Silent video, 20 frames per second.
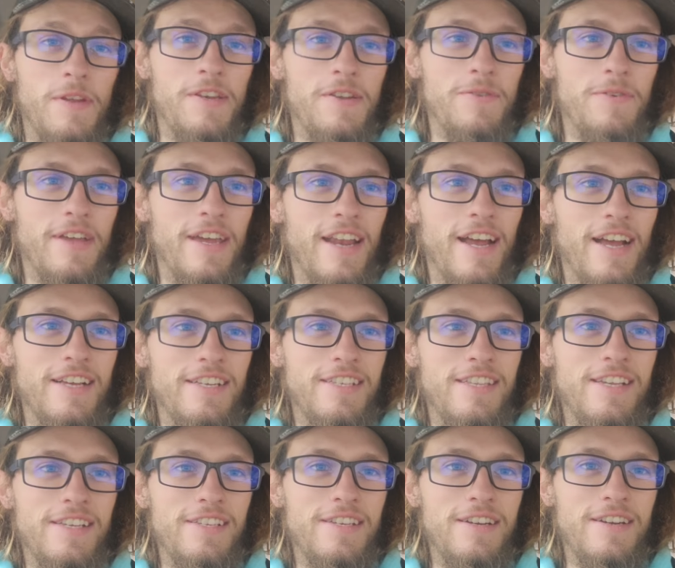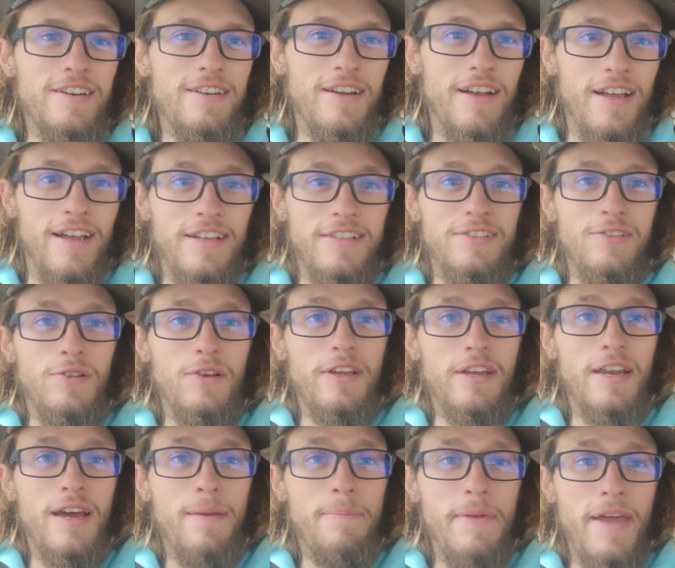do get ice this year. It's
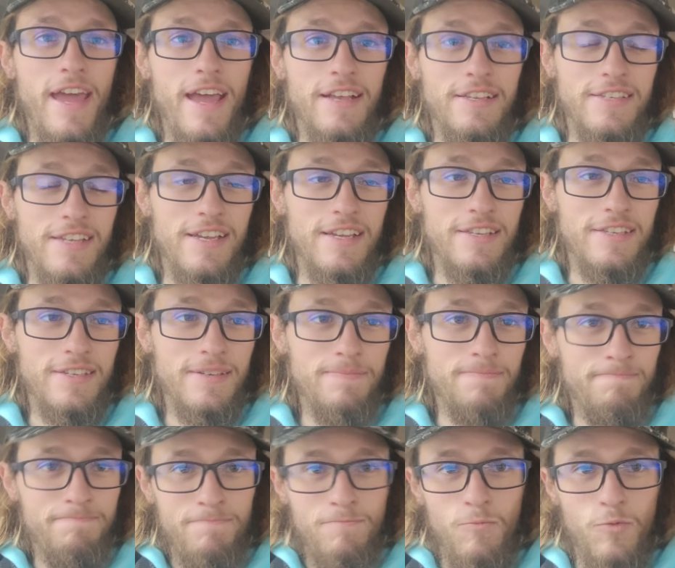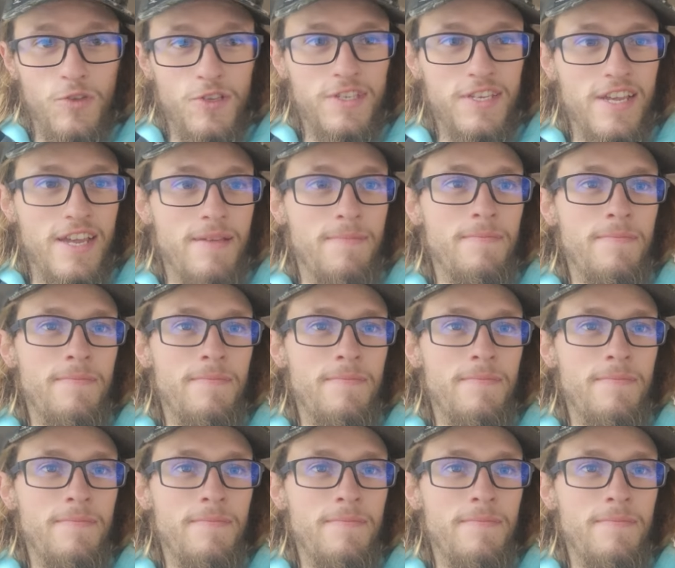looking up as is. We'll see.